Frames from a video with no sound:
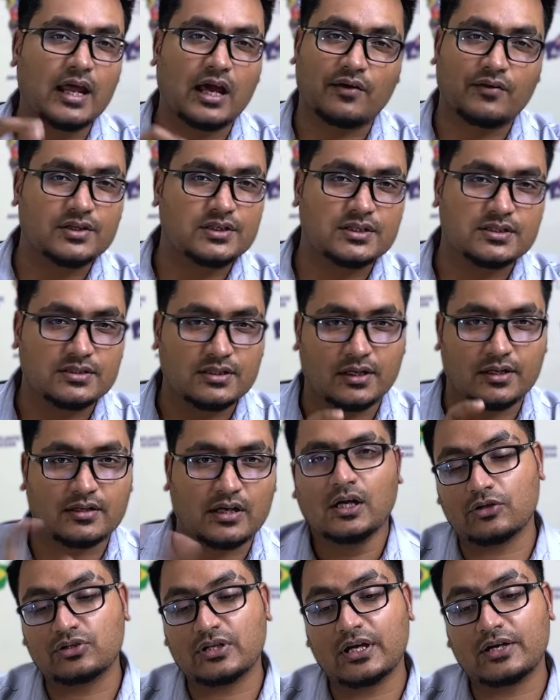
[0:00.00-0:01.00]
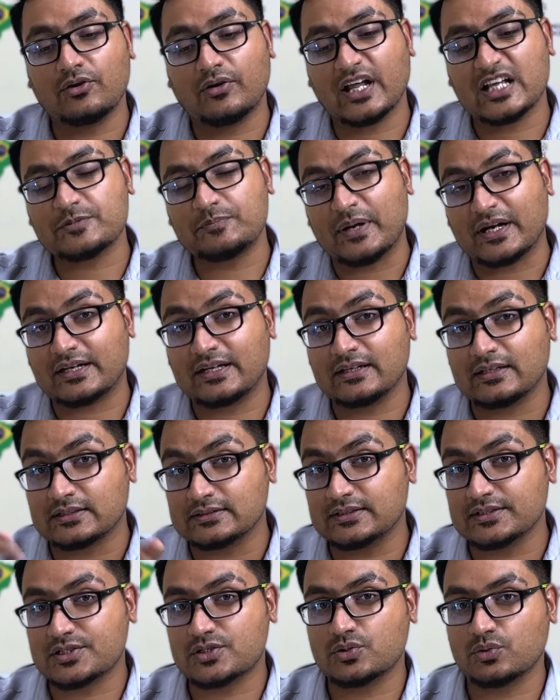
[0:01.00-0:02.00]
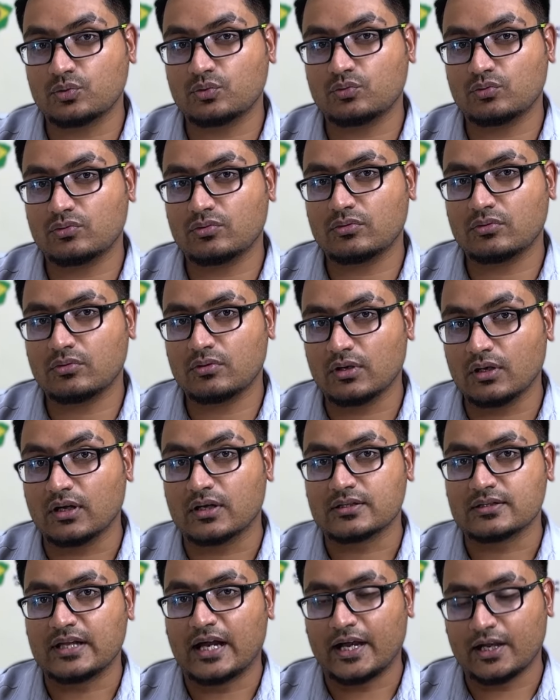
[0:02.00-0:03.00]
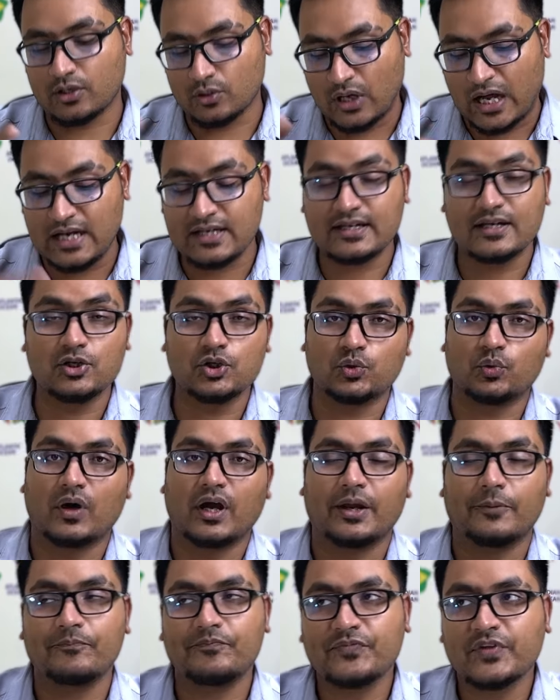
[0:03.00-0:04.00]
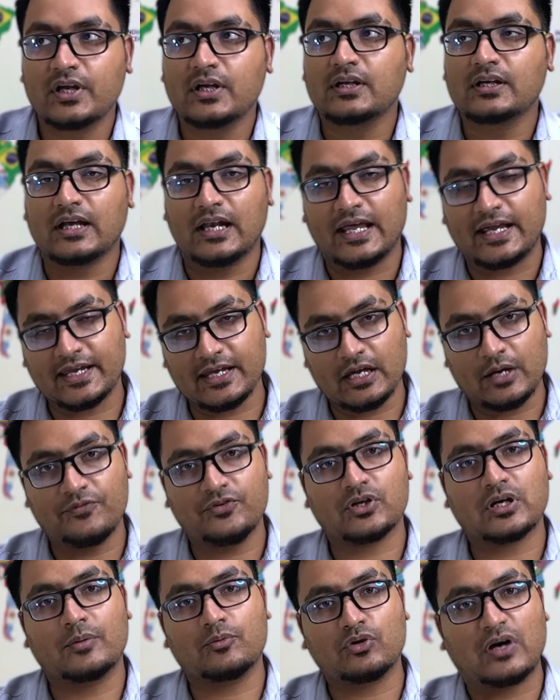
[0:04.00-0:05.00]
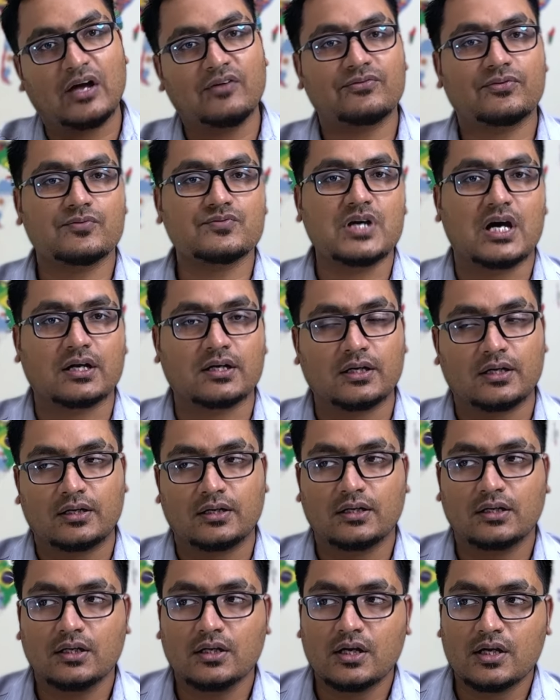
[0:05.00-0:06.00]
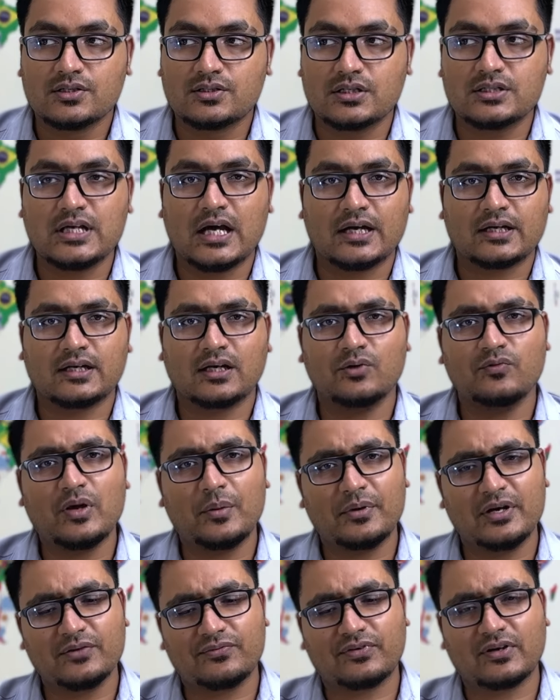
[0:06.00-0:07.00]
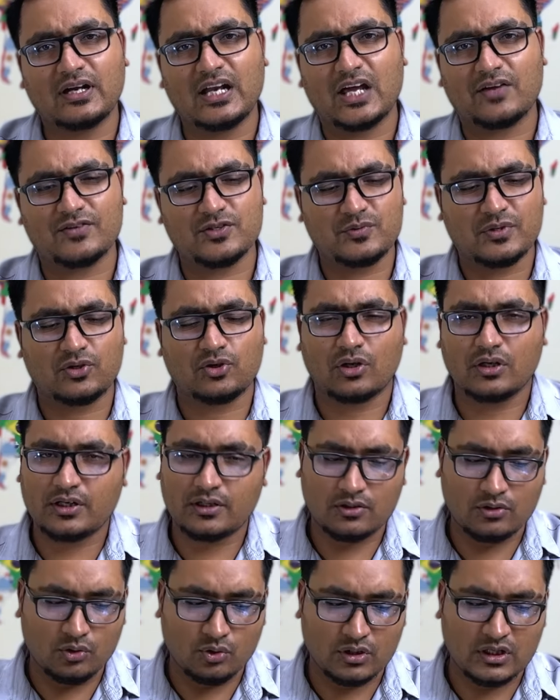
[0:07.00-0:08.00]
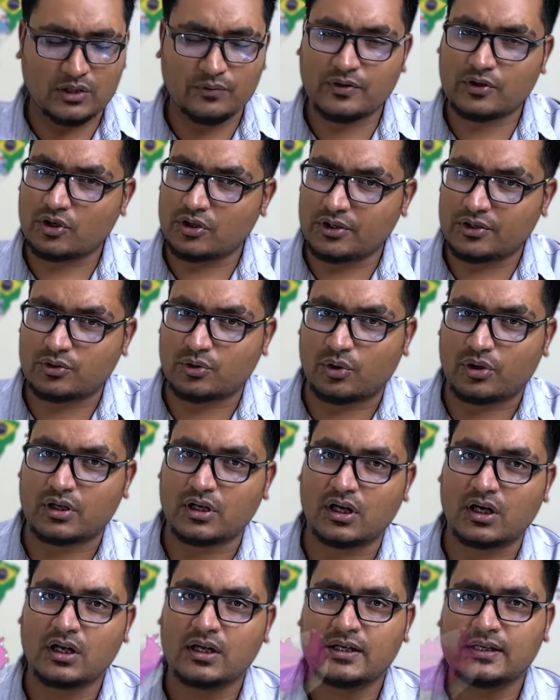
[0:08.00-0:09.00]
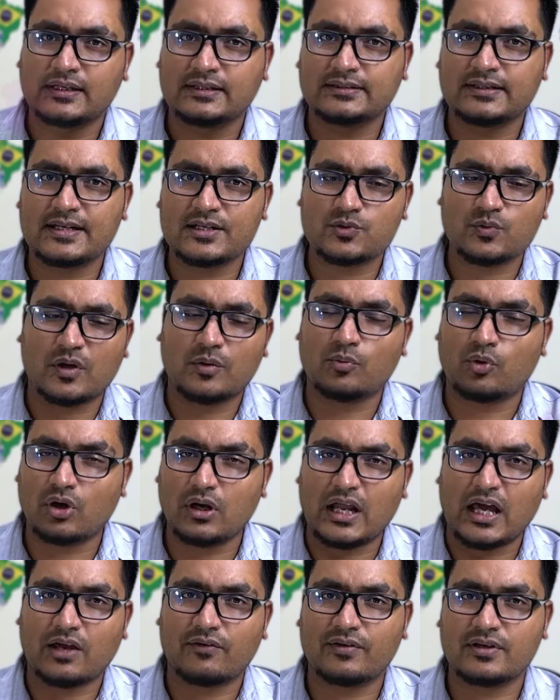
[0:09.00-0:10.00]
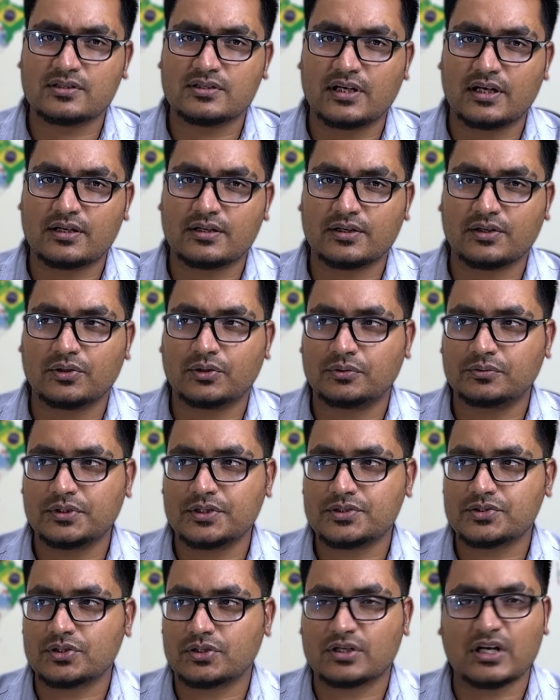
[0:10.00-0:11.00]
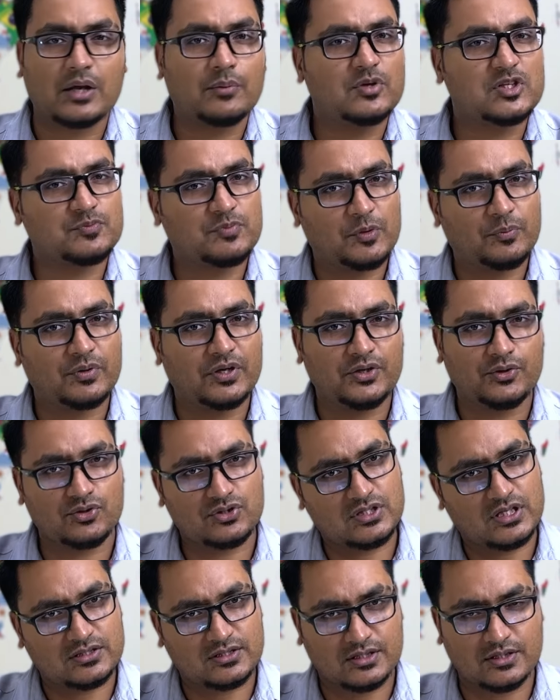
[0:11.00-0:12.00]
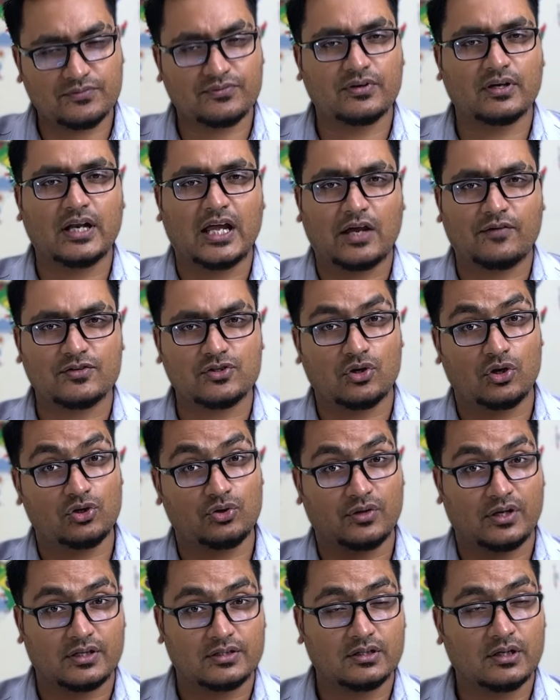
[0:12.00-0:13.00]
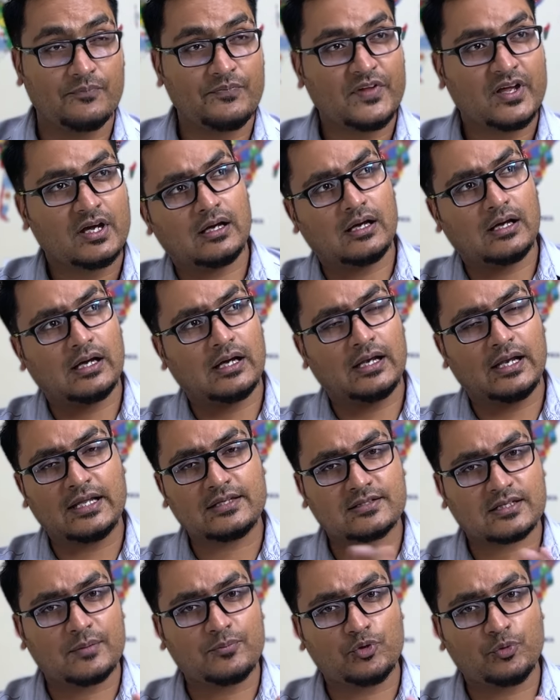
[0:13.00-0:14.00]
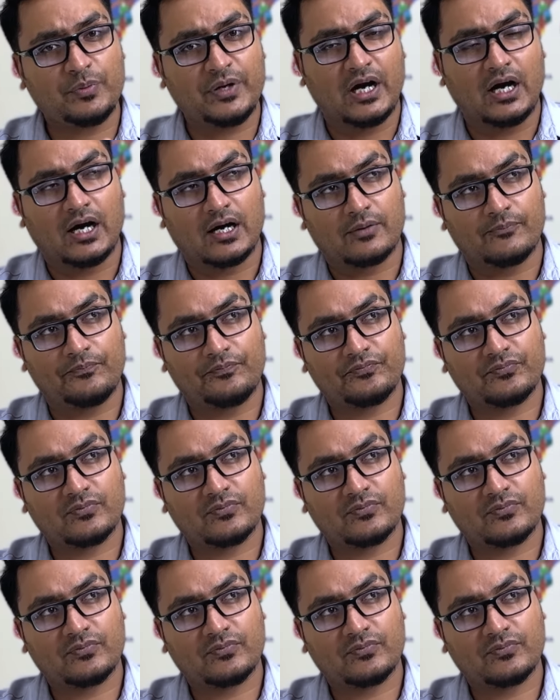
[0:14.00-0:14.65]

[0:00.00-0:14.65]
language is there. They're not expecting others to learn that. I'll tell you why. Like if you come to, I'm from Jharkhand. So in Jharkhand we have a different language. We call it Khotha. There is one more language that these tribal people use. That's a different language altogether. Let's come to Bihar.